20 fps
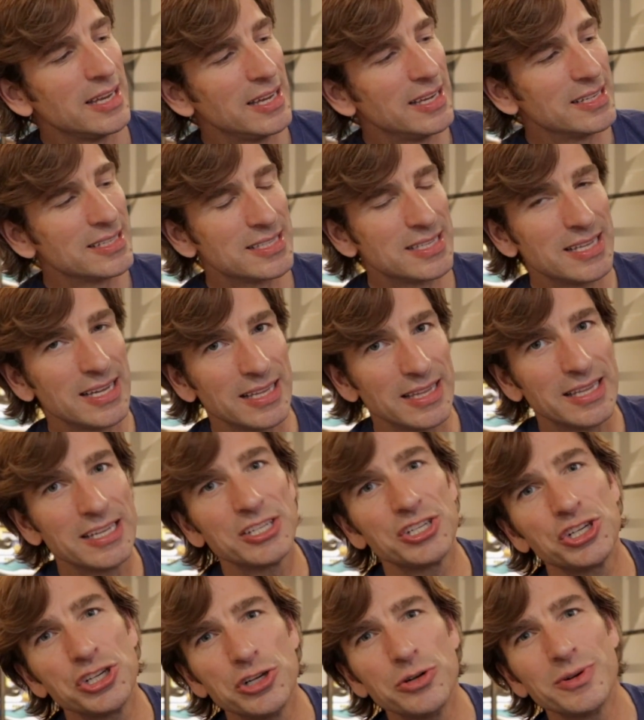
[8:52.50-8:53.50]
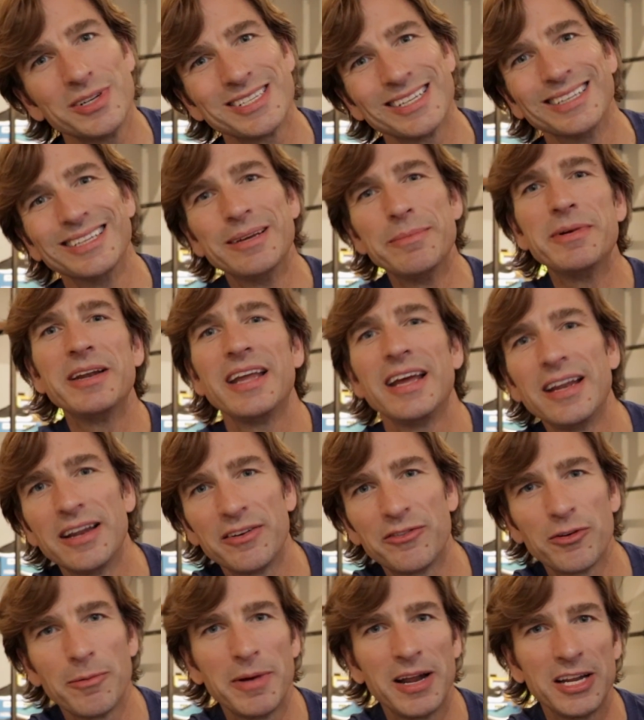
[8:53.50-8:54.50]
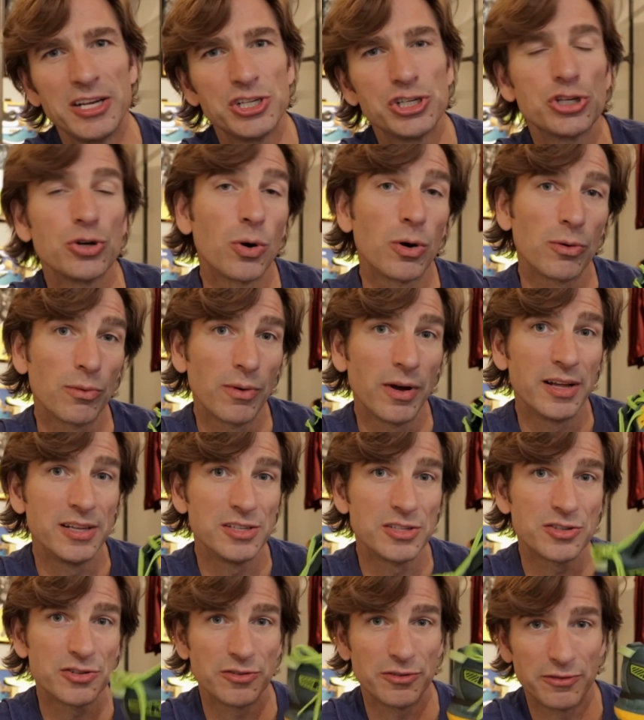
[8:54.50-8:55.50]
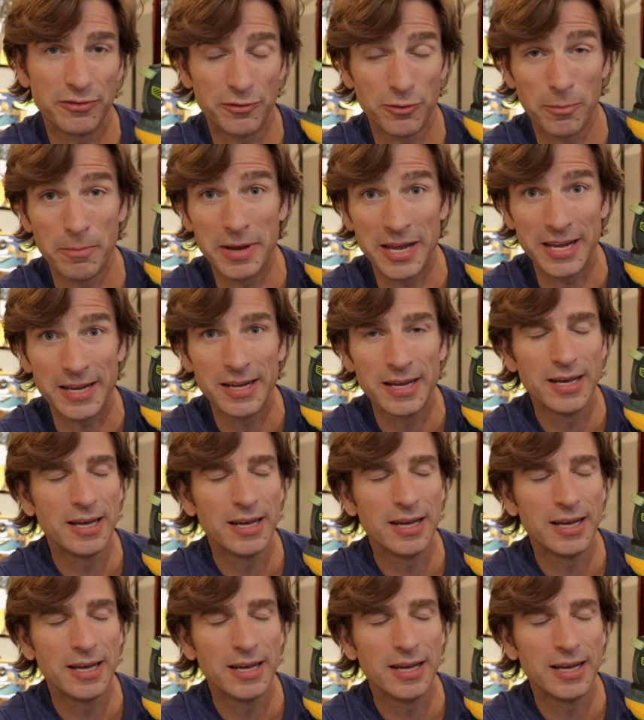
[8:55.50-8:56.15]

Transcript: is that this shoe is eliminated from any short runs for me.